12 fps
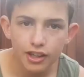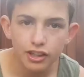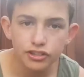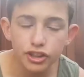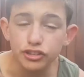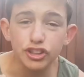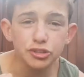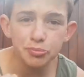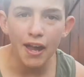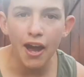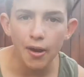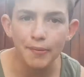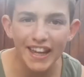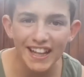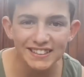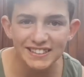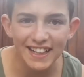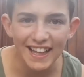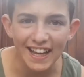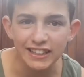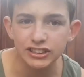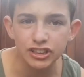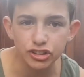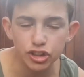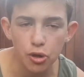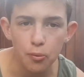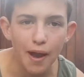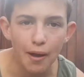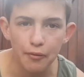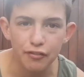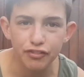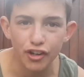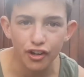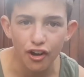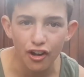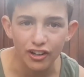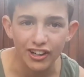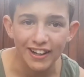So just behind me is a gate to our front garden.